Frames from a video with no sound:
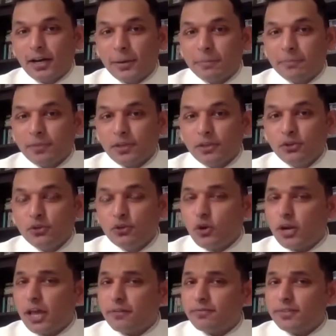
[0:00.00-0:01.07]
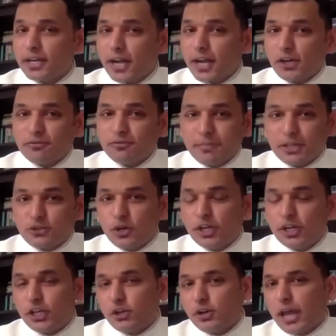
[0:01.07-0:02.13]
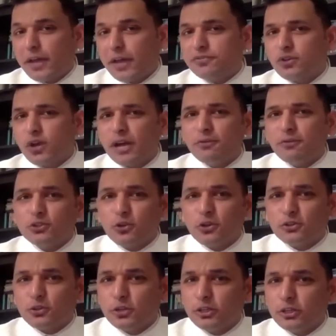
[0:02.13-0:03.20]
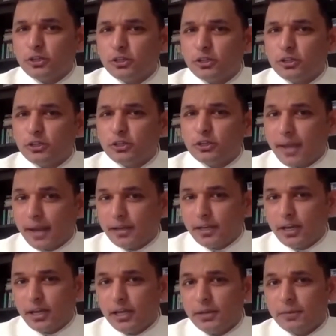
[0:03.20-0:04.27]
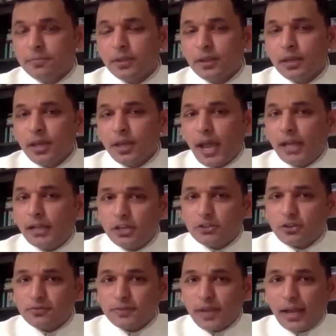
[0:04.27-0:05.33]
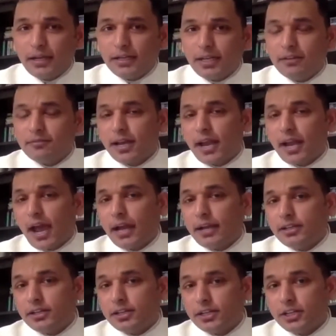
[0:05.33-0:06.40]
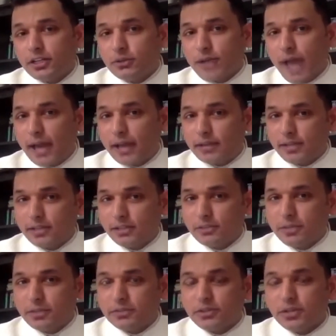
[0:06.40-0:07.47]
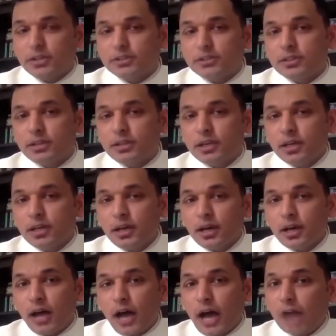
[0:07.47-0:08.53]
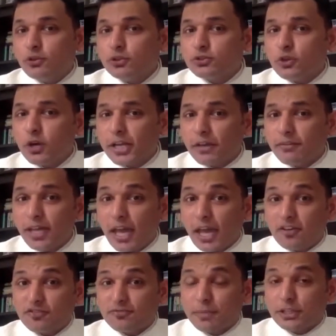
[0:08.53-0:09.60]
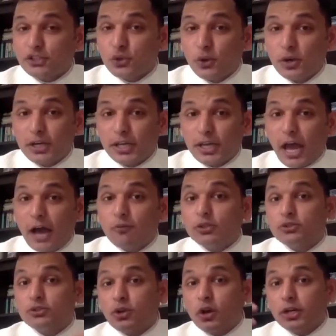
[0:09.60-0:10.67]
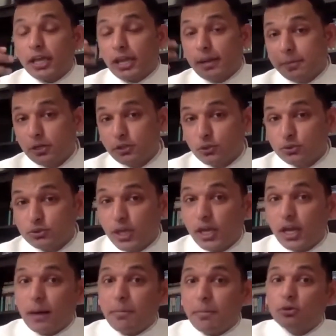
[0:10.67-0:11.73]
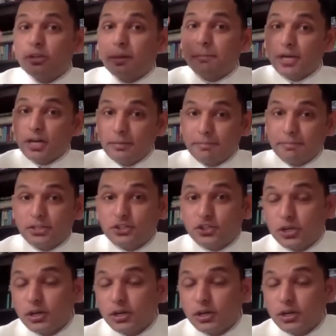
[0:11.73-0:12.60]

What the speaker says: you don't have that kind of maturity in your life. So I was also in the same category. At the age of 19, when I entered into direct sales business, I was not having enough maturity. I was not able to think about the bigger picture.